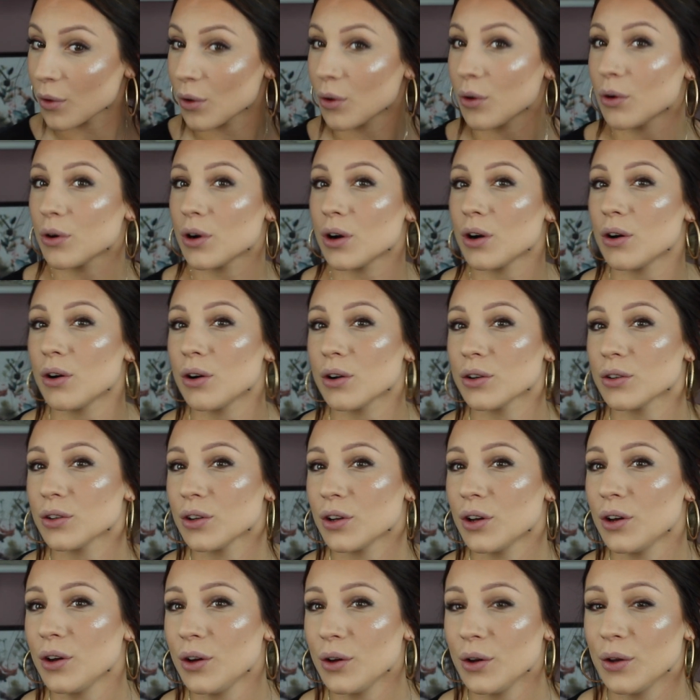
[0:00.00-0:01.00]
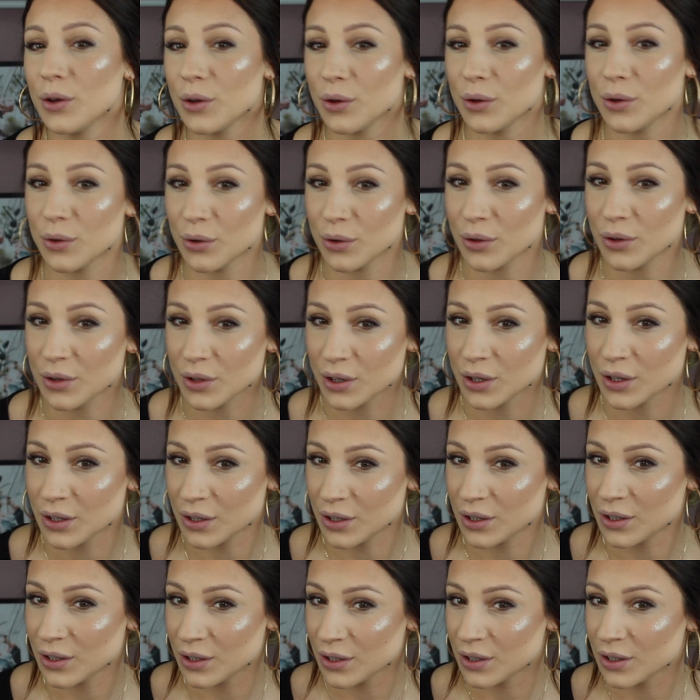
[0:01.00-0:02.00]
Oh god, no.
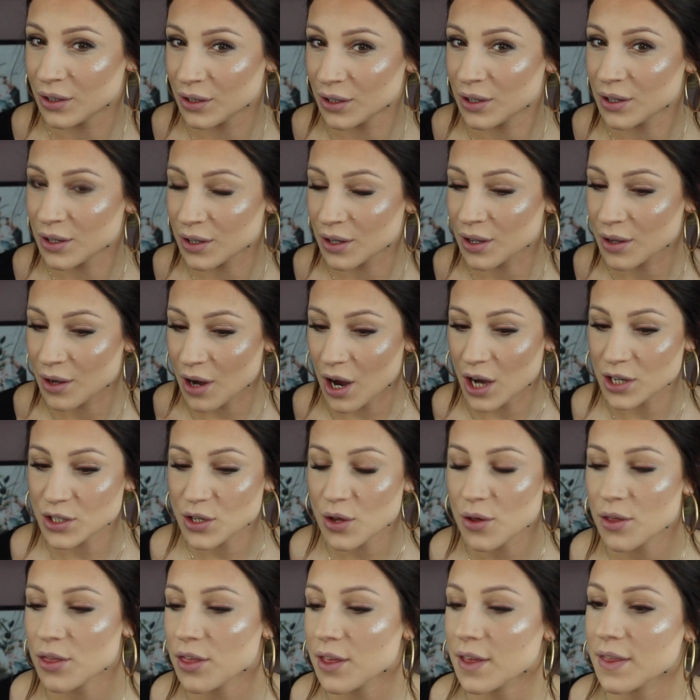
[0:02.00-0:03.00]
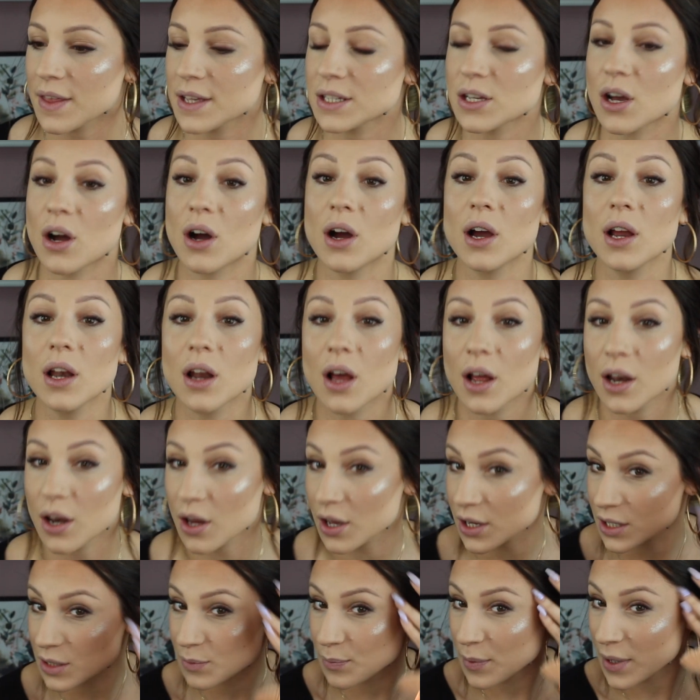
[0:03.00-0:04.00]
I don't think this highlight
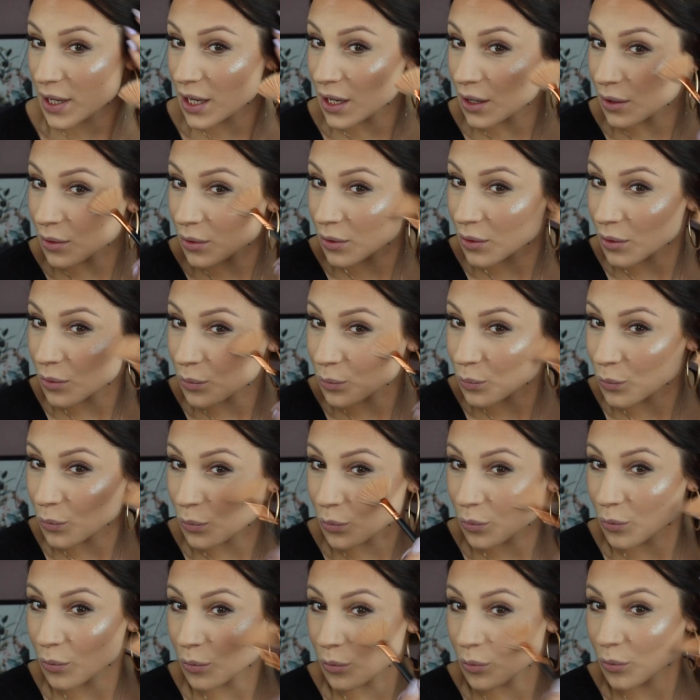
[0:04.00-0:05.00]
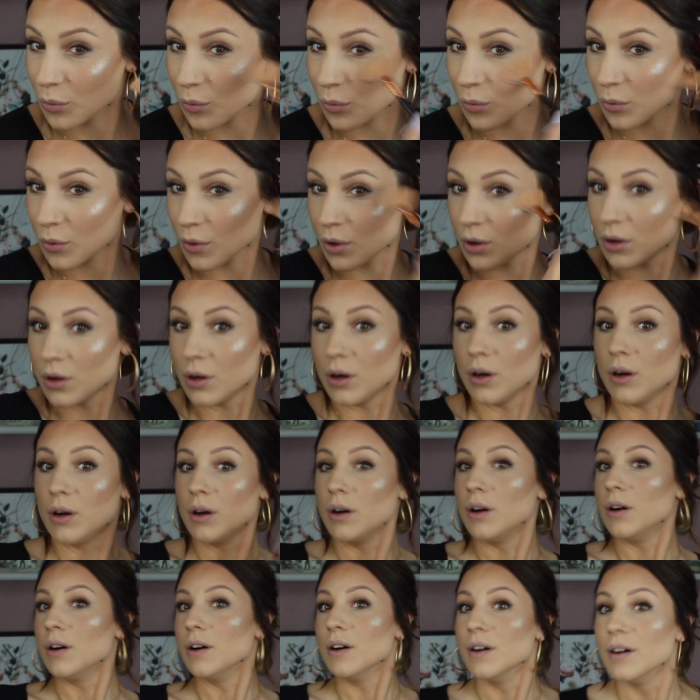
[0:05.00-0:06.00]
likes being...
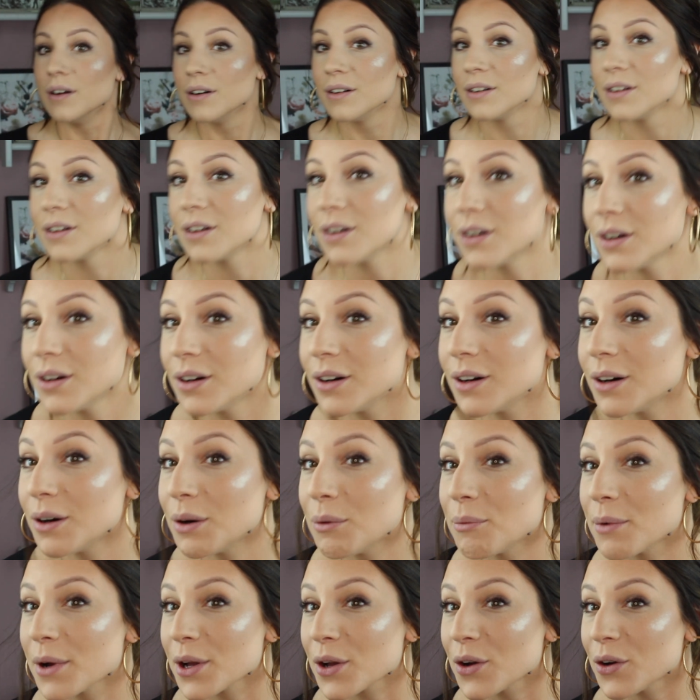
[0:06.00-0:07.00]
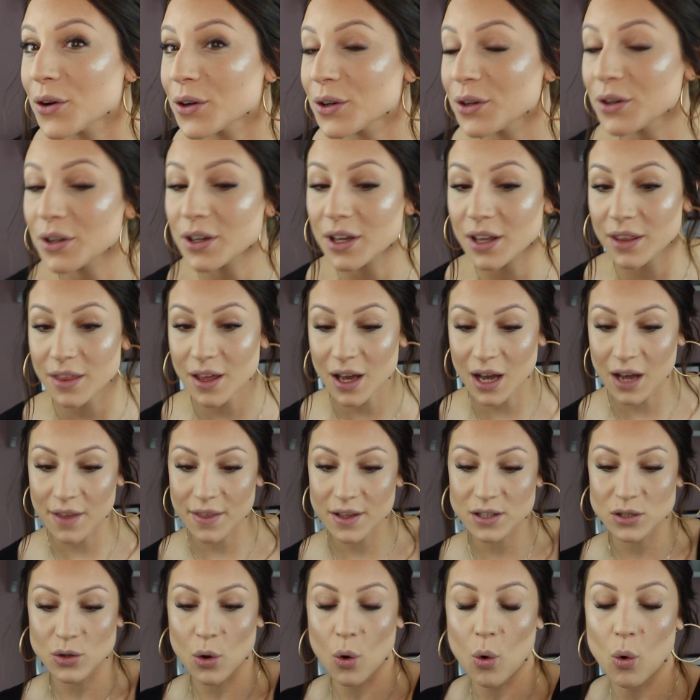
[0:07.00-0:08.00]
Oh my god, look at that,
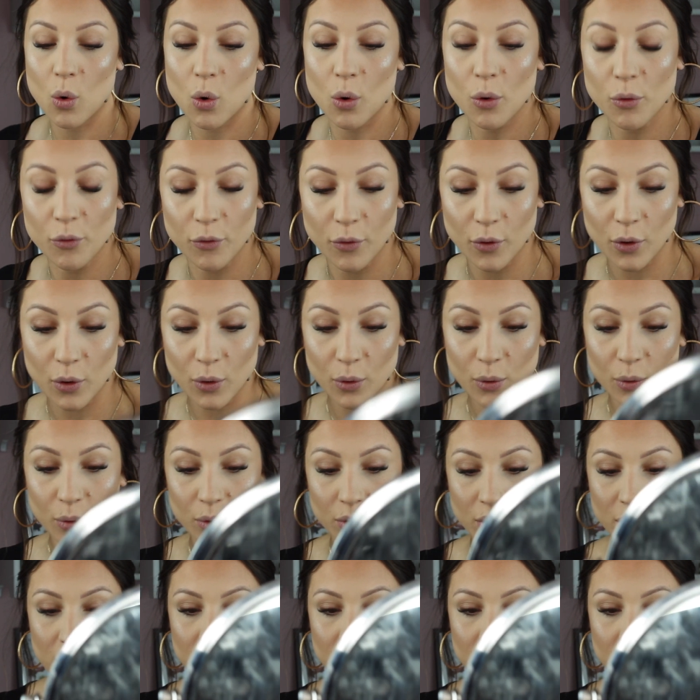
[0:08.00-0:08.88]
that's awful.